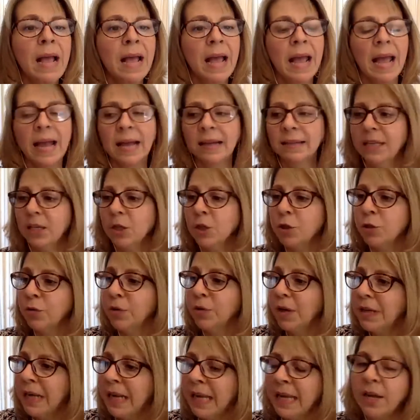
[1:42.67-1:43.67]
and the
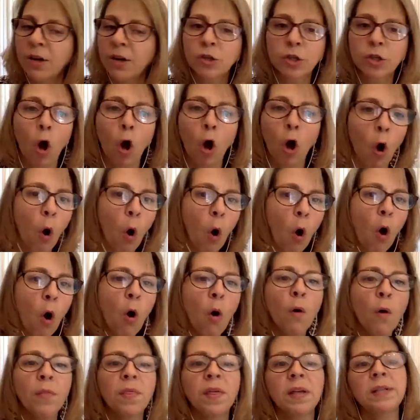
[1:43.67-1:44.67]
student hears
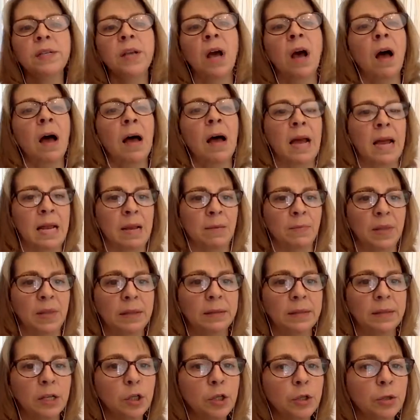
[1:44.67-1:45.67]
all the time that
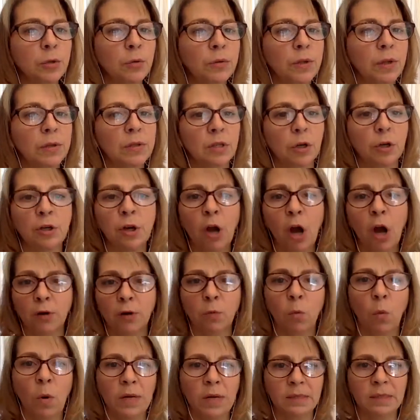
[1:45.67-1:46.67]
these students are not
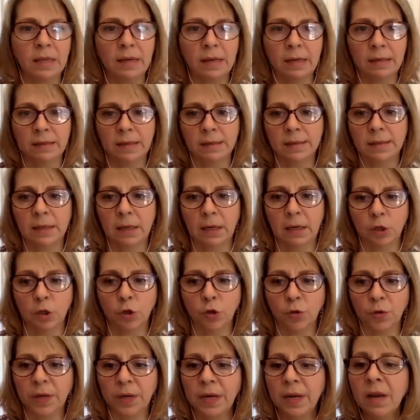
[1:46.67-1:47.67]
wanted in this
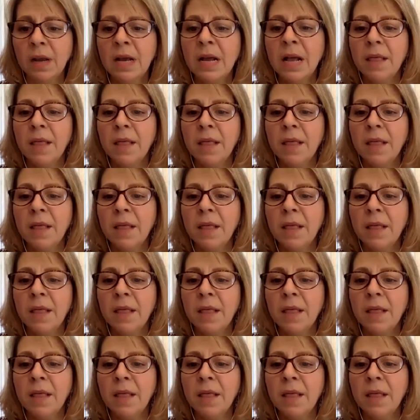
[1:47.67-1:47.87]
country,